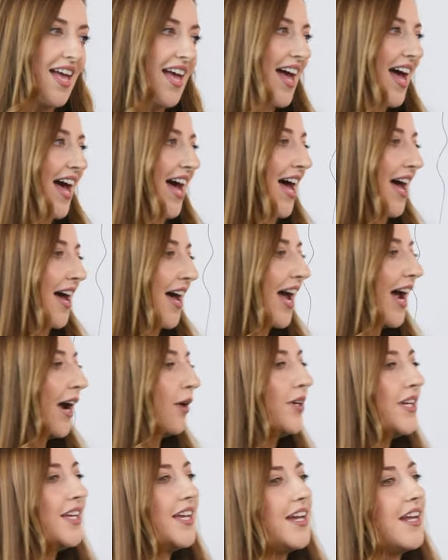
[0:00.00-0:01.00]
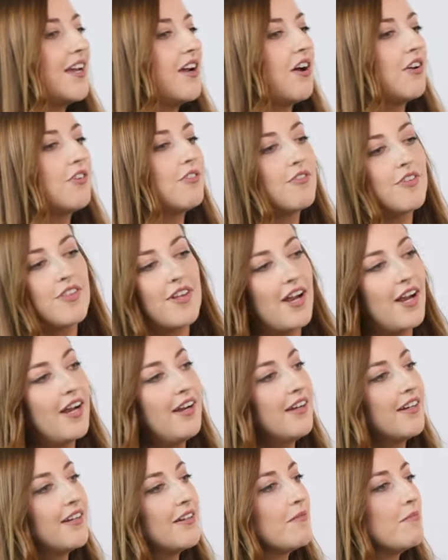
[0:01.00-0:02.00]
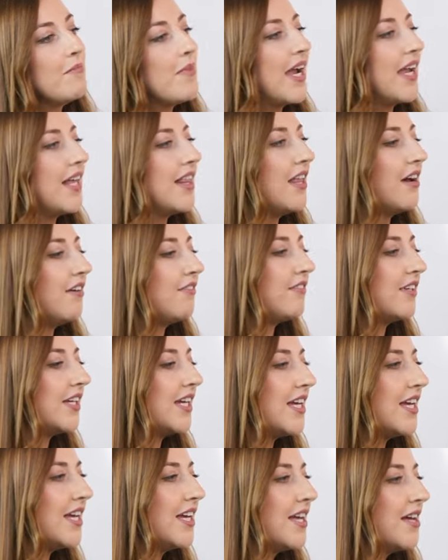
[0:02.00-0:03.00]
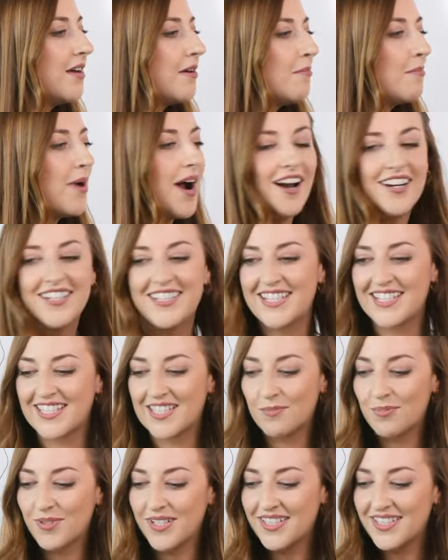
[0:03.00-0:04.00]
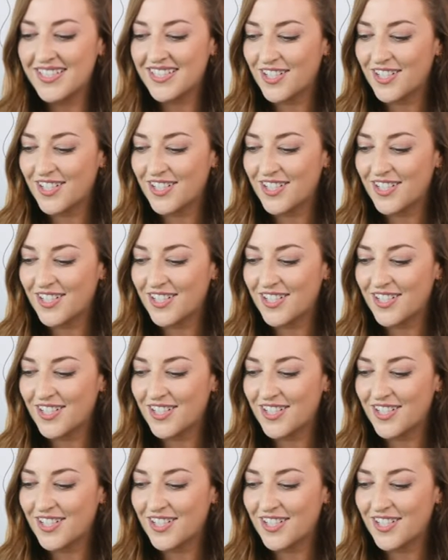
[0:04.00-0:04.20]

How are you getting on over there, my lovely participants? You're